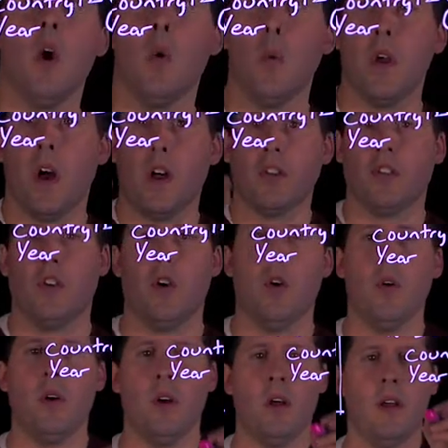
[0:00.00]
We
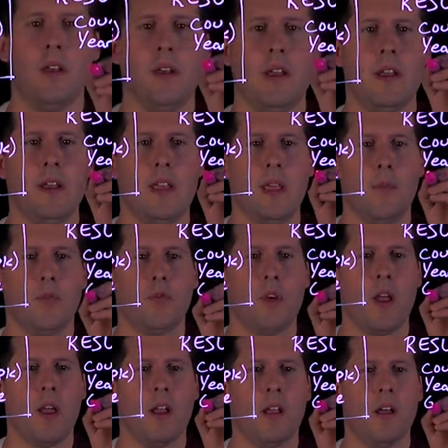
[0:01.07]
also need to keep
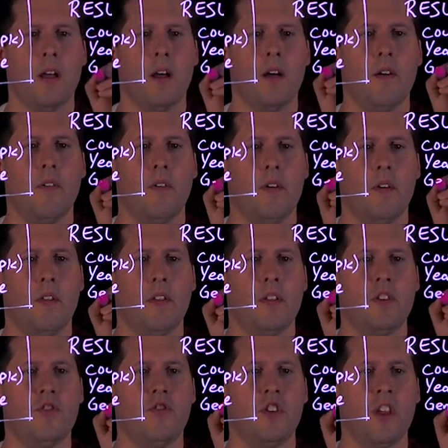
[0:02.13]
track of
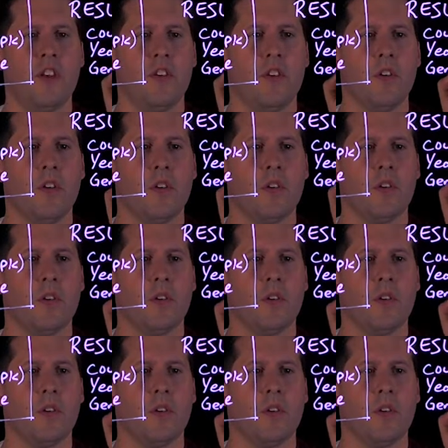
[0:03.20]
the gender,